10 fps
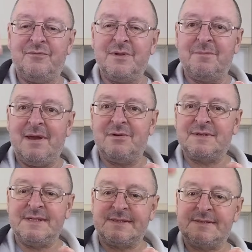with a pair of
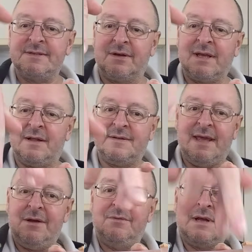scissors, like cut
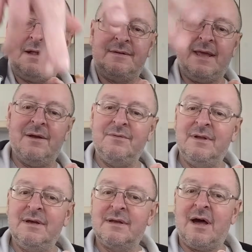down, cut
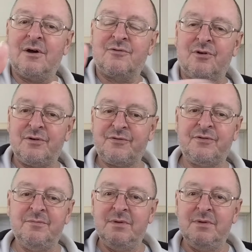across,